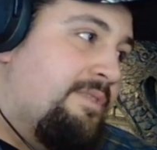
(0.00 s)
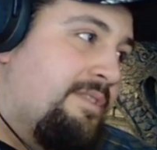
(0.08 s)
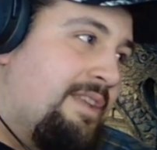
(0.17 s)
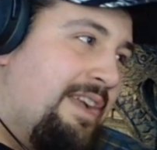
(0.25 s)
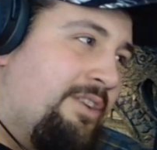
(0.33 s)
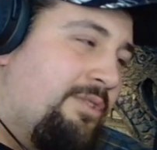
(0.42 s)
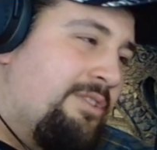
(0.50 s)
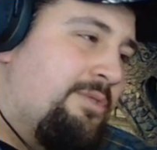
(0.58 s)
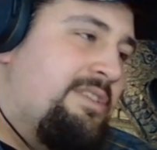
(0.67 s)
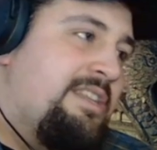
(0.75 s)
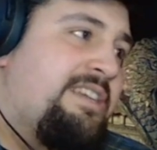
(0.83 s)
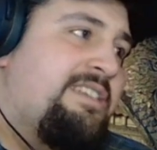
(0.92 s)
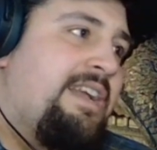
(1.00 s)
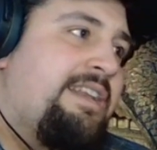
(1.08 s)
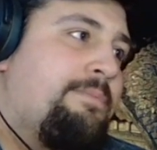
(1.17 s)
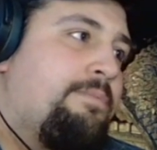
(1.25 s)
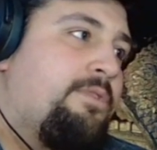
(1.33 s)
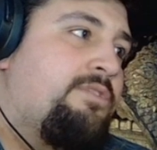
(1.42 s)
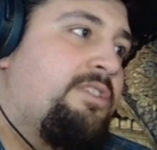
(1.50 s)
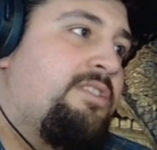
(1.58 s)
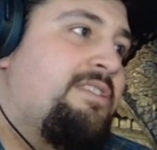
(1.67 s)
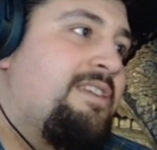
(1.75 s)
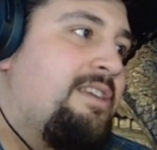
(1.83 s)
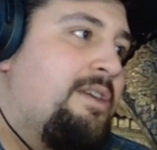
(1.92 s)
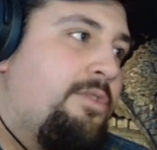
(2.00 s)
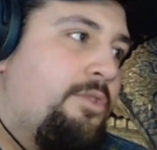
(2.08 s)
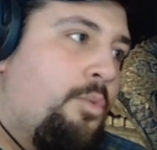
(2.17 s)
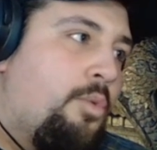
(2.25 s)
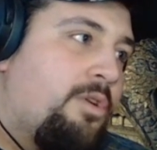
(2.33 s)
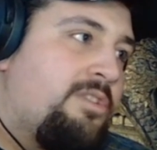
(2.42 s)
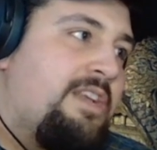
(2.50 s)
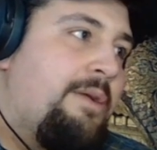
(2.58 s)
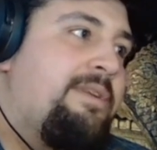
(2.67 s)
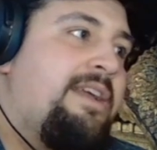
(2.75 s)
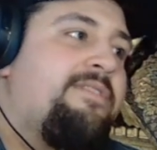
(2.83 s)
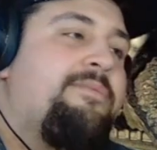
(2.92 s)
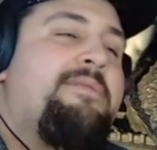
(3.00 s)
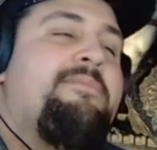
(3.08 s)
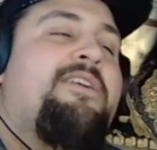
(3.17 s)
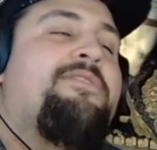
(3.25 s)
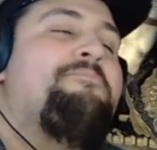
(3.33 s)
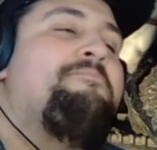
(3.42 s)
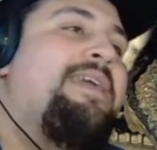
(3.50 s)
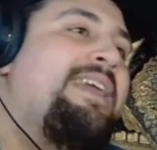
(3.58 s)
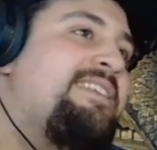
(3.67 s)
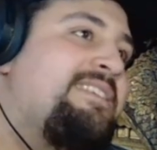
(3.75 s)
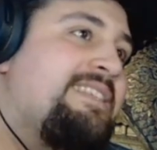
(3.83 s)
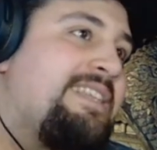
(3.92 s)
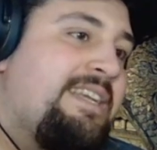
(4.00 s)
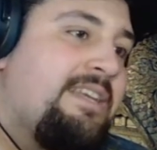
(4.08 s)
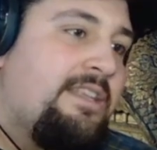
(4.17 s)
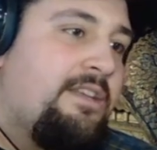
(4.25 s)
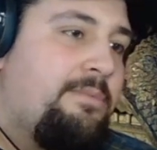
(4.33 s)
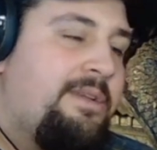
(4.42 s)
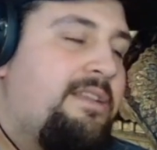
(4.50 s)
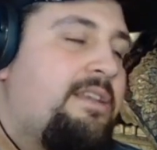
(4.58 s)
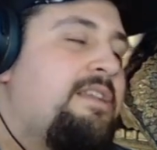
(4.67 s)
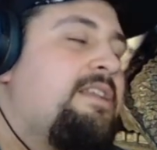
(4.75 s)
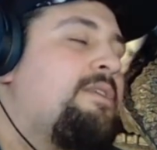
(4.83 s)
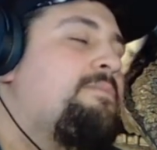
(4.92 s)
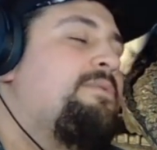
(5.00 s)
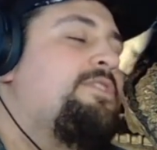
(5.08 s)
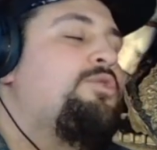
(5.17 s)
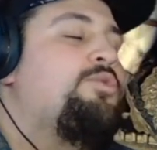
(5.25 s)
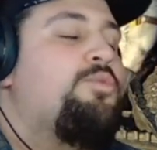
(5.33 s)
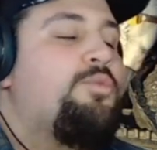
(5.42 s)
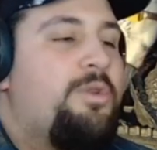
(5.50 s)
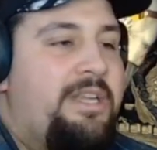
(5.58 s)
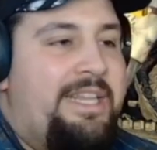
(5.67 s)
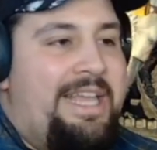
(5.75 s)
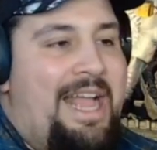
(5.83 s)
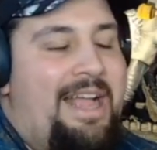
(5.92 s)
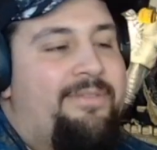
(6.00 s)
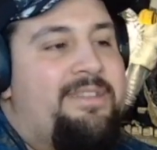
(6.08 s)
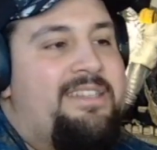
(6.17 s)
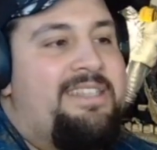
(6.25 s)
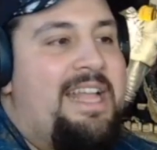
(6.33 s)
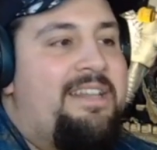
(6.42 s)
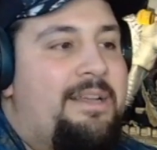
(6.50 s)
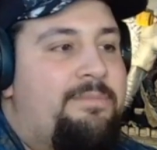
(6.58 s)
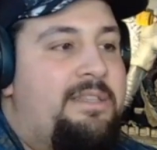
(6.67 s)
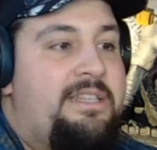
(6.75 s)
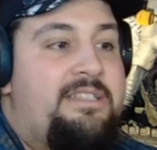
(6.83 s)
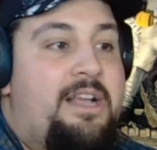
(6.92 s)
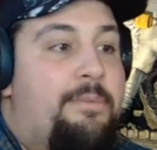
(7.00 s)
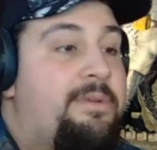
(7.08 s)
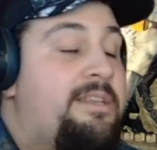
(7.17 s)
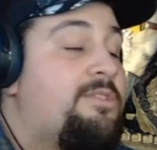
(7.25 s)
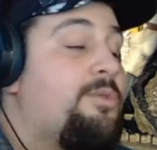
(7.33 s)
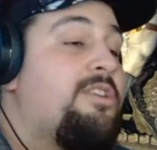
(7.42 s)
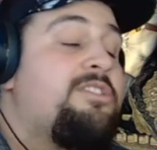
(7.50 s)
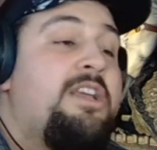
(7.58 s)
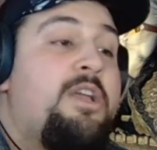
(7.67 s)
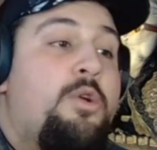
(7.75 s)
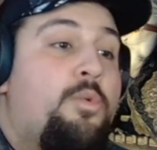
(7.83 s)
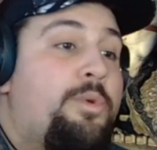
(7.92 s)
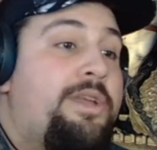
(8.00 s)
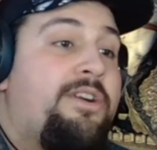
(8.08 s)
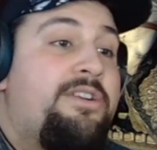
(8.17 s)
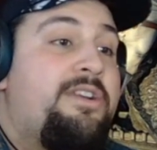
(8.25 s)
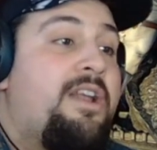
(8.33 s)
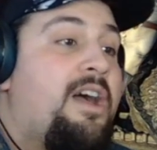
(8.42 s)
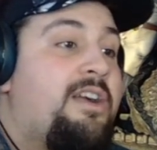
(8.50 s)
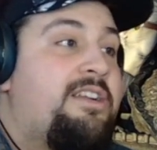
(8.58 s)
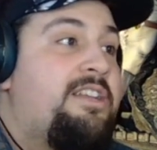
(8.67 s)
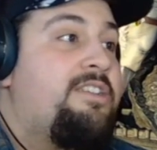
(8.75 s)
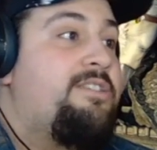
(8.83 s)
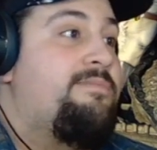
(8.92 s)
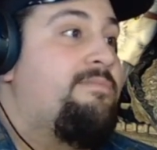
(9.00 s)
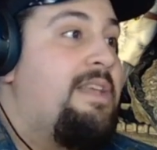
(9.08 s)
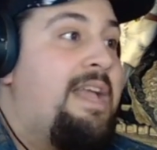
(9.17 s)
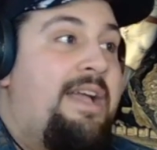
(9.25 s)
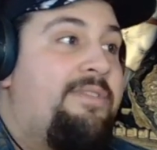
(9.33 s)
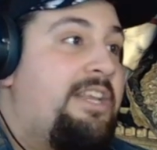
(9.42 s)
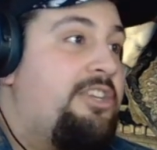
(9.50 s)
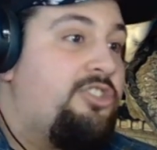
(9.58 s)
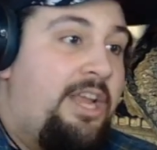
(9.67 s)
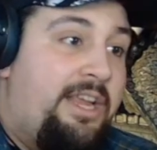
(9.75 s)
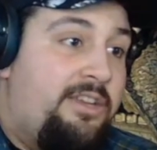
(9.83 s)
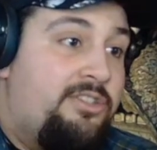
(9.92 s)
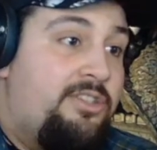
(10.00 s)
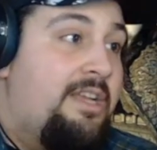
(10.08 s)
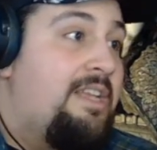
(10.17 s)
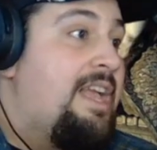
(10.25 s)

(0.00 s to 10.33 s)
I know this was an exciting purchase. The words coming out of my mouth may sting a little bit, but you really have to stand up to these companies or else we are not going to have any change.